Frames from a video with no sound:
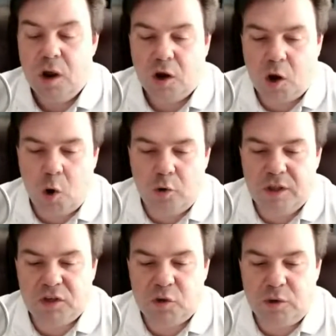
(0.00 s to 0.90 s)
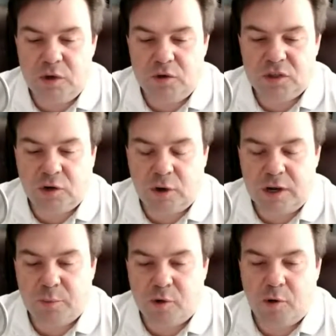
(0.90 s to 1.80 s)
code that you would use to create
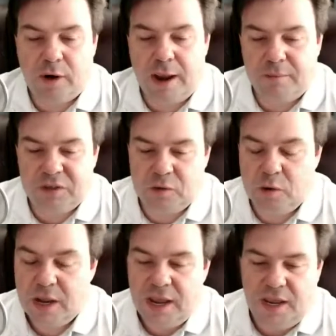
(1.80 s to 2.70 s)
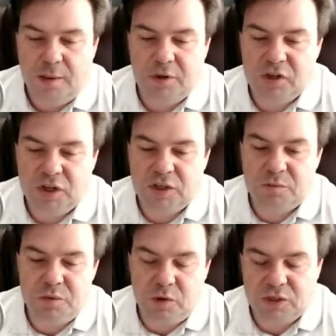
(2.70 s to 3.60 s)
a program, to images,
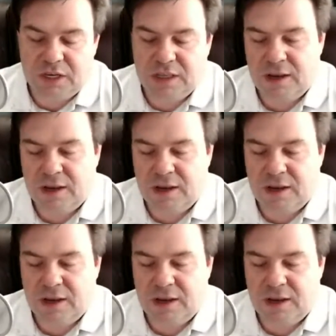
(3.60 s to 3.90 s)
music.